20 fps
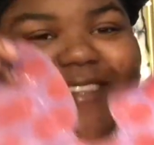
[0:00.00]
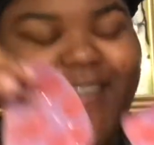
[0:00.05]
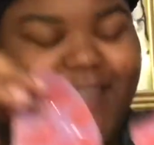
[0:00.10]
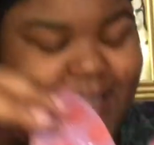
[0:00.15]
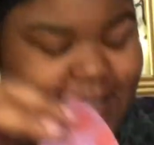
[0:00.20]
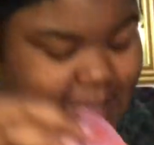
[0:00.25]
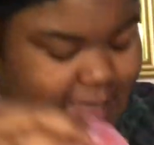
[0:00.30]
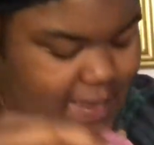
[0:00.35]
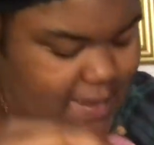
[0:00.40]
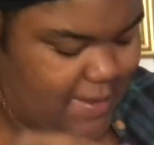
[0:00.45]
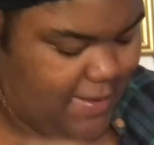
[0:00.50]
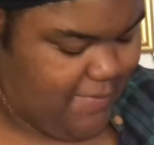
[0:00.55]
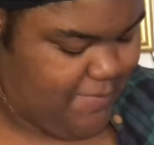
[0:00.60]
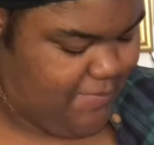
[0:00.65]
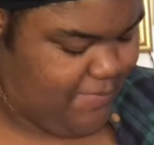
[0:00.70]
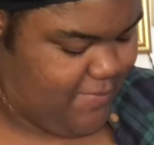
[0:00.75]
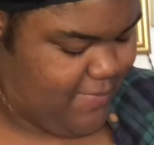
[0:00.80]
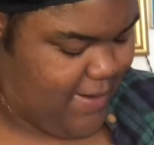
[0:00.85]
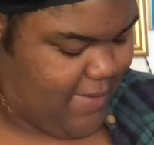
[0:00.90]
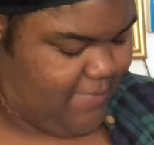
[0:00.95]
looks like.
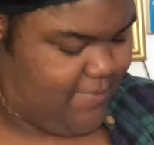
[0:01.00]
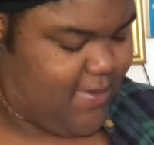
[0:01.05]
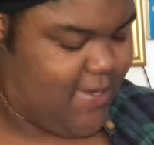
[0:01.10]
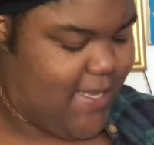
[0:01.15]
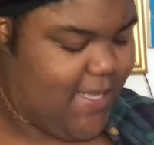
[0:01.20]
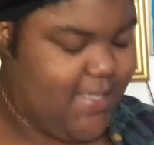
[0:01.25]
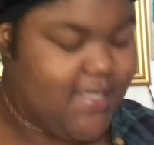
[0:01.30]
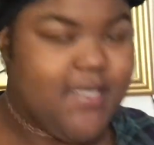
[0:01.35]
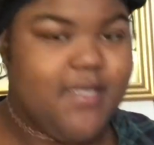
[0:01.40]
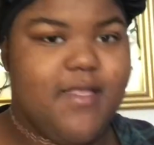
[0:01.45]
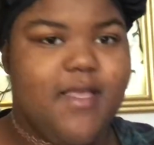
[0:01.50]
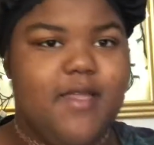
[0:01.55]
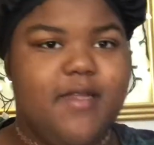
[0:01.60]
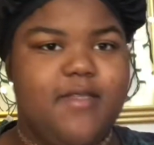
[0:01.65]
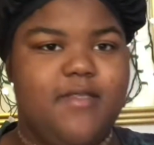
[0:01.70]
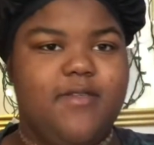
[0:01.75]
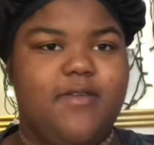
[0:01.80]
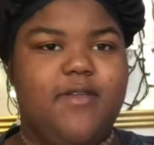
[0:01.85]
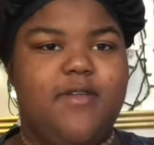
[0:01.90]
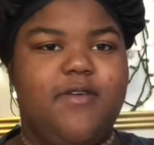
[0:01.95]
I'm guessing that
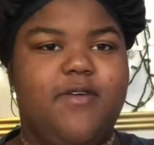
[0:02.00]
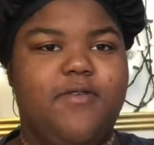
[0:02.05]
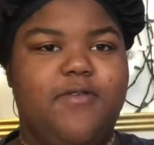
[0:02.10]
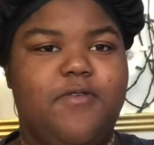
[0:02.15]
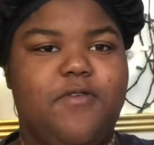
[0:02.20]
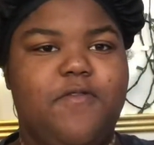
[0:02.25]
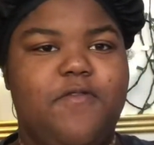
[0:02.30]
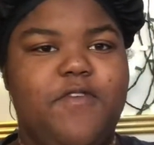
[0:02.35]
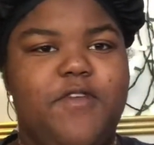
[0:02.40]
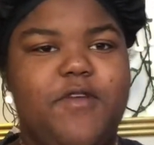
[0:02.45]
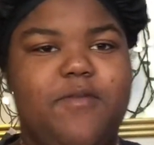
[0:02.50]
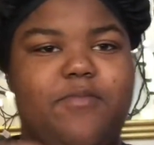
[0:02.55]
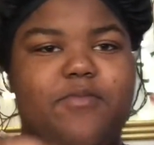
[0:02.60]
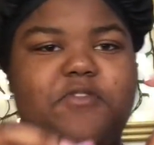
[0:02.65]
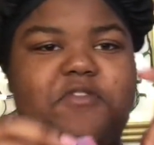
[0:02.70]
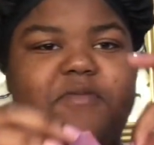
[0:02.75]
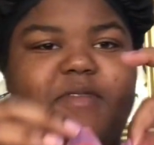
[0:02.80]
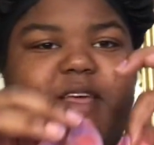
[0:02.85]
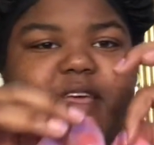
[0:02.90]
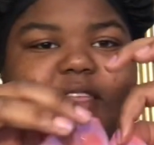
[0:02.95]
it's gonna go over your
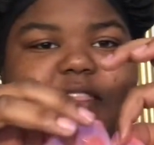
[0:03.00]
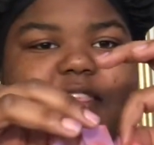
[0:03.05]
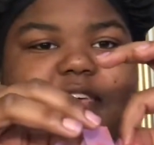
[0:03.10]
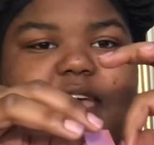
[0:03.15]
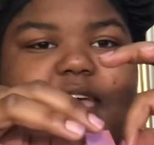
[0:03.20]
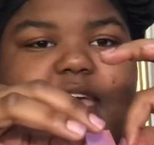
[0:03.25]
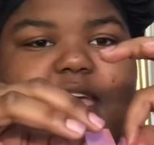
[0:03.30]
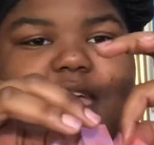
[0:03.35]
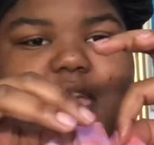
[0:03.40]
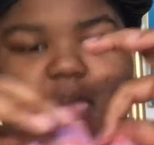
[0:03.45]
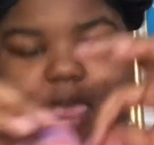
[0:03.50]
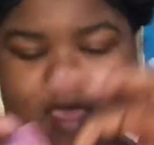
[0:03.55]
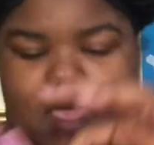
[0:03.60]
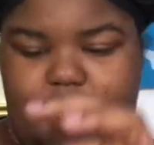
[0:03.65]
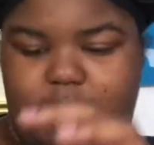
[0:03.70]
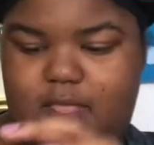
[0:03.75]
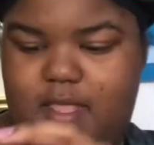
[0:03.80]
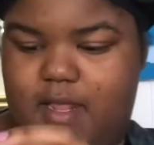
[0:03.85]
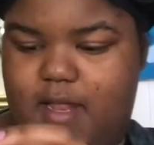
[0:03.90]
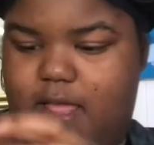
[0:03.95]
boob like that,
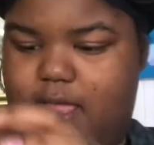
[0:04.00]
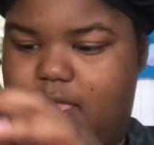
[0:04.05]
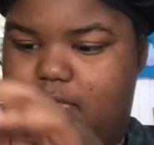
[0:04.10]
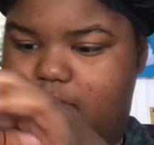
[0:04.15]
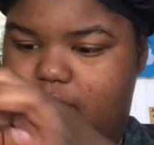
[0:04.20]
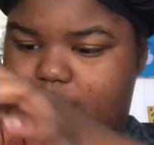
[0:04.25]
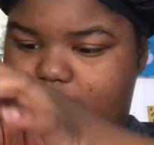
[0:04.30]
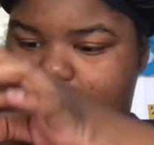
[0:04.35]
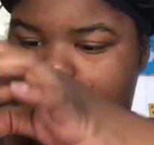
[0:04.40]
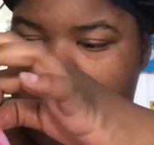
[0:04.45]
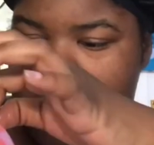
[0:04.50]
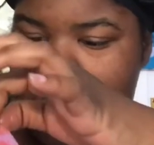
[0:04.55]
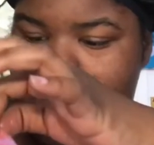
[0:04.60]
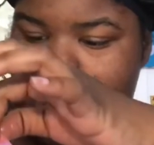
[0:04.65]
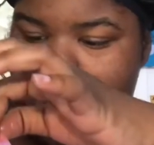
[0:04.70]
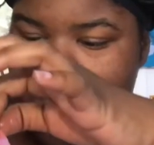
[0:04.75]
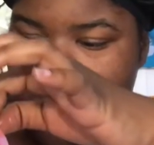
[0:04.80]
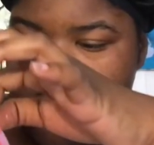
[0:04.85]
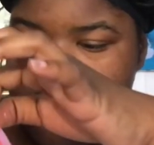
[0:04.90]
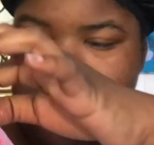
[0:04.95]
and then like your
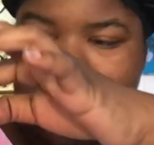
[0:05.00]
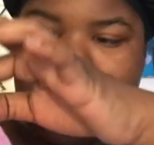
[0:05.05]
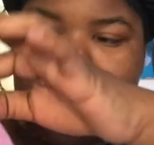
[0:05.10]
nipple comes